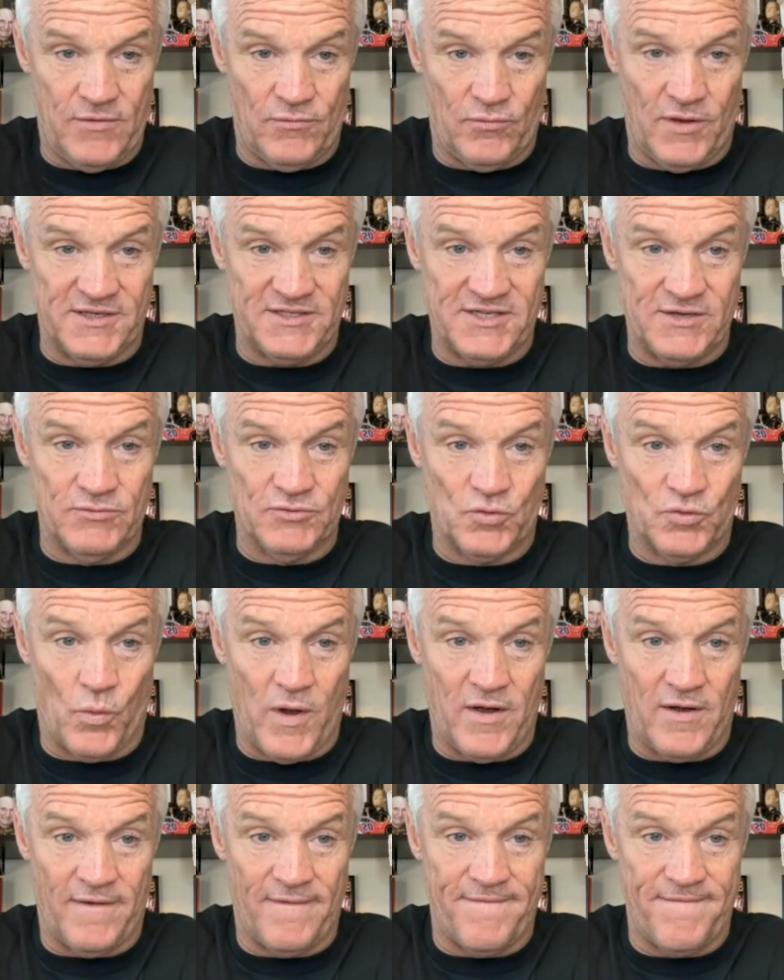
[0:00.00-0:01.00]
Rusty was
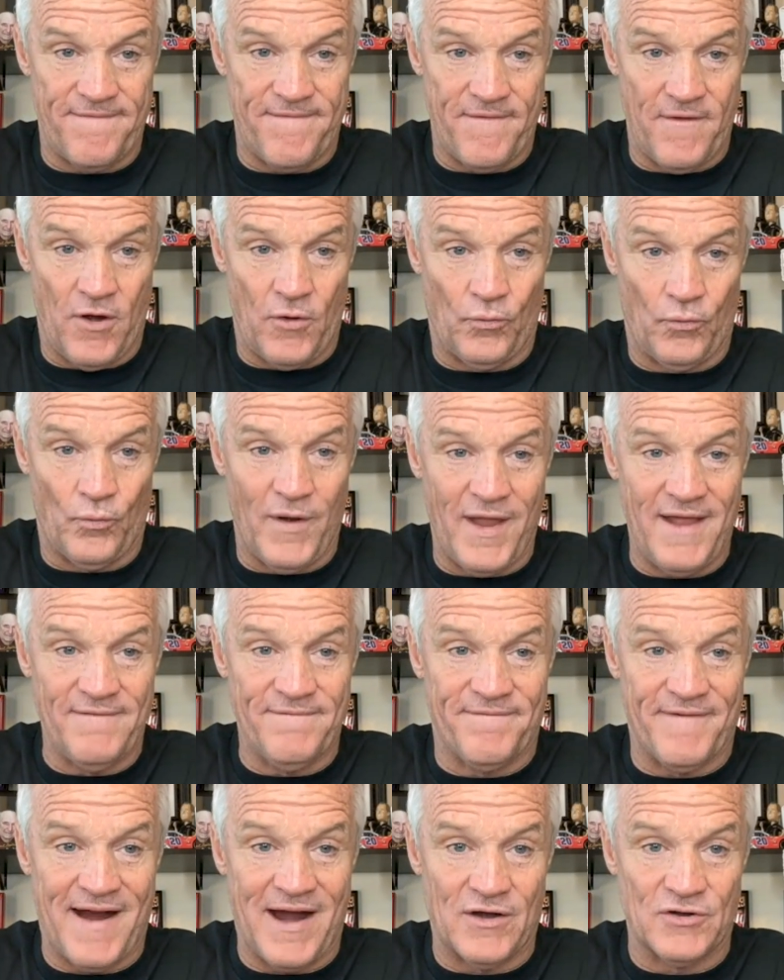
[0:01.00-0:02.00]
wearing a
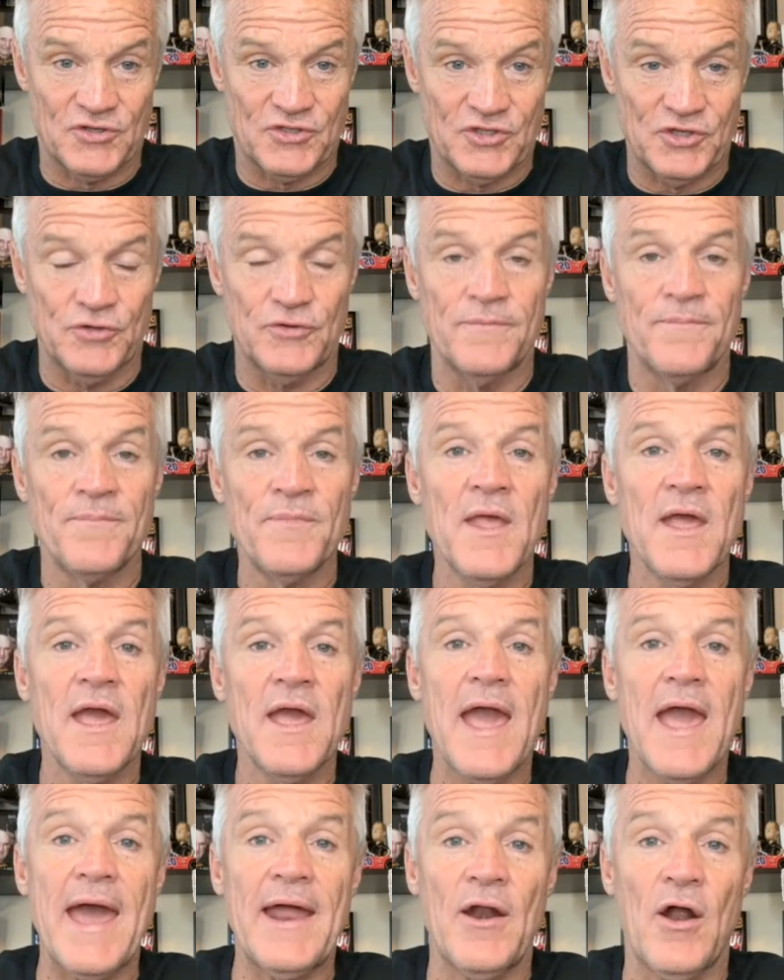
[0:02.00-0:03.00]
red fire suit,
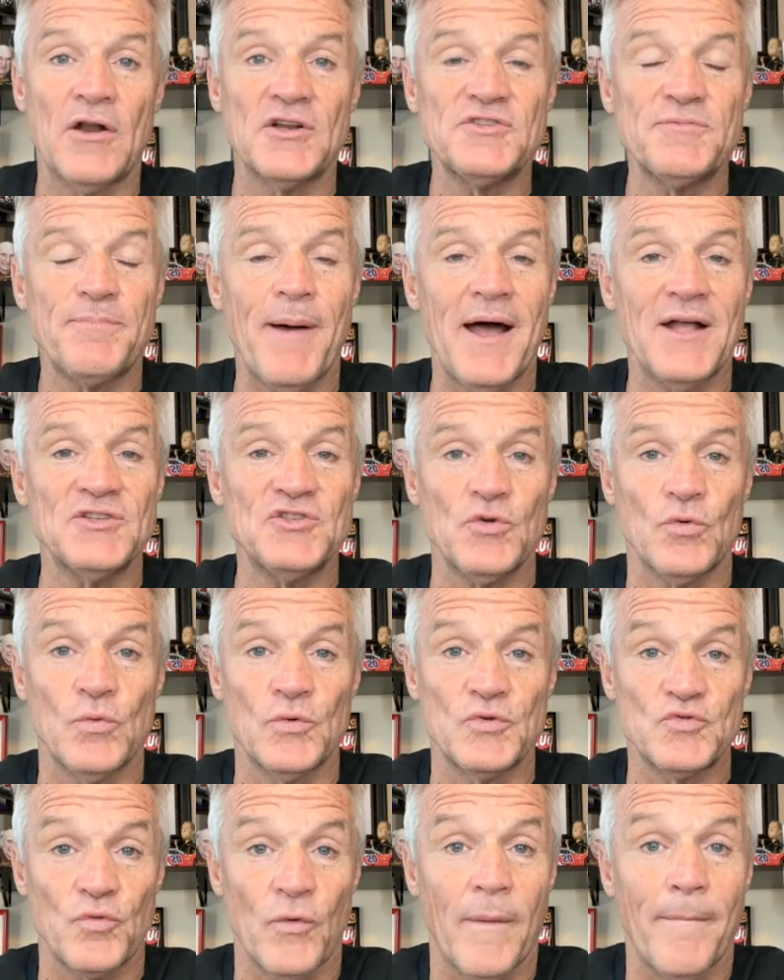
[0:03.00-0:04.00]
and our sponsor
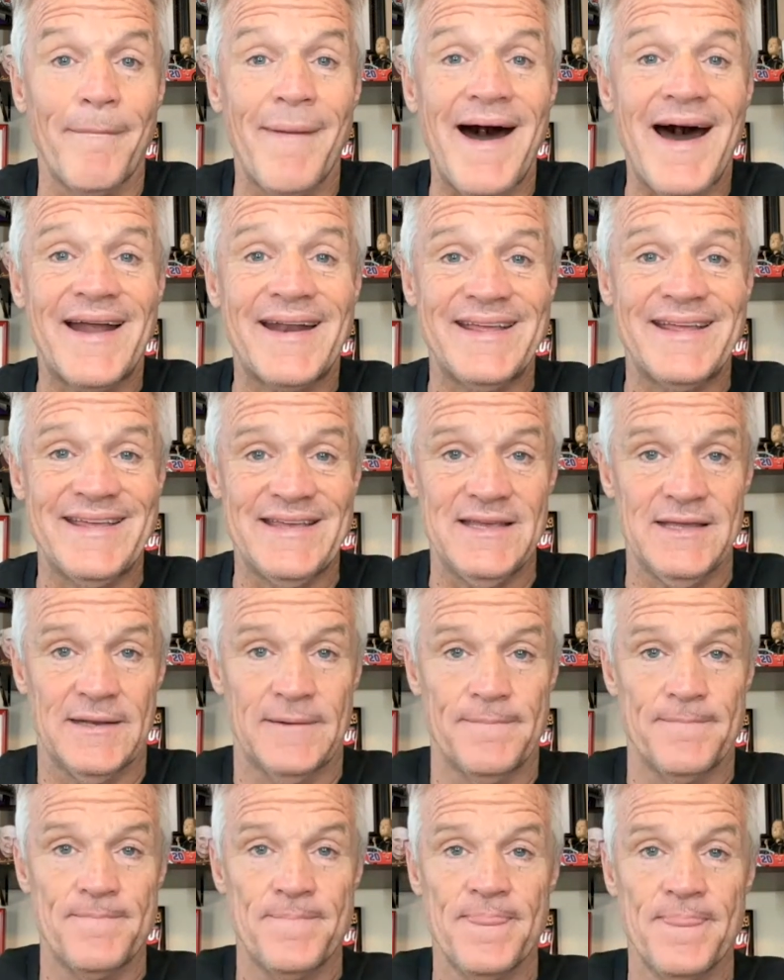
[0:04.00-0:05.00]
was Ramada
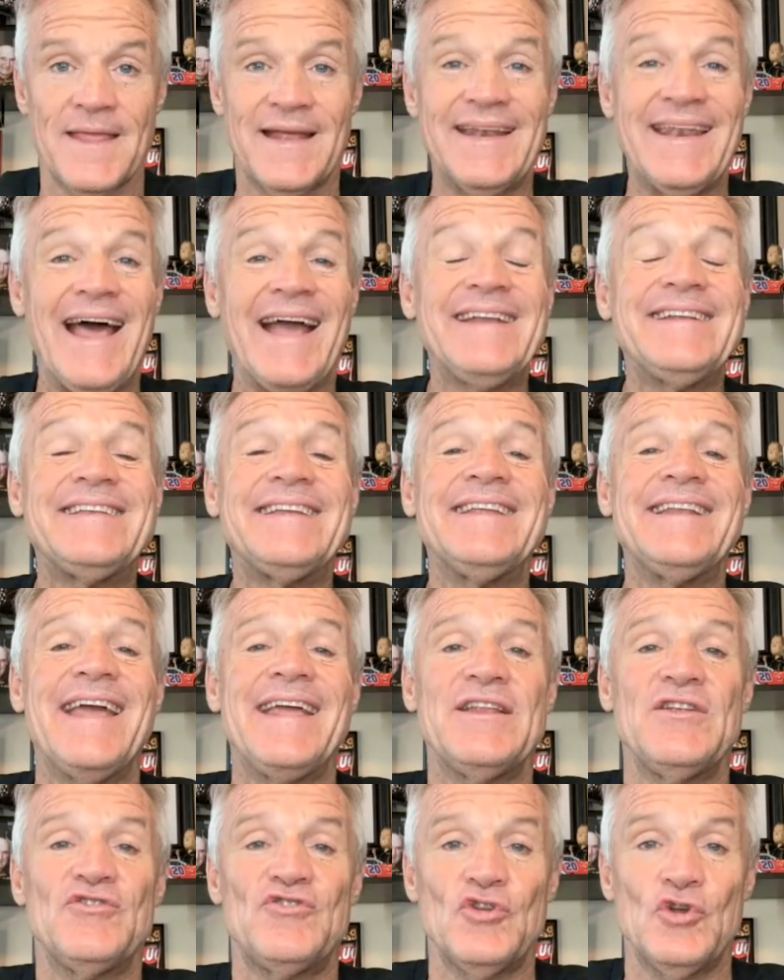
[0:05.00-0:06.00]
Inn,
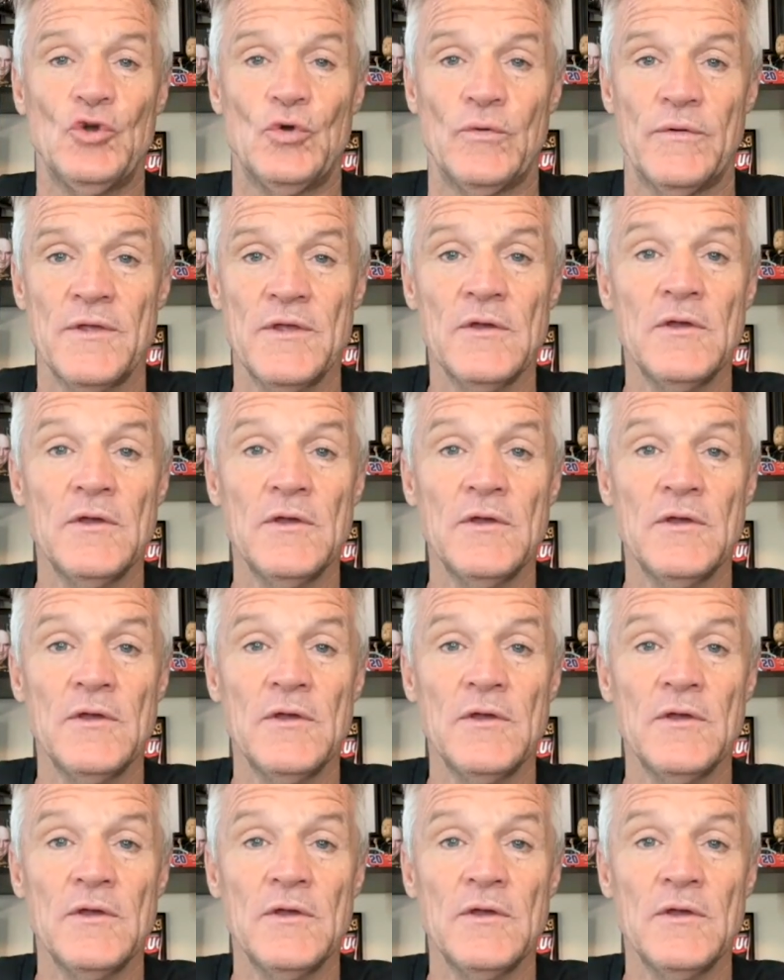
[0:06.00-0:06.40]
1982.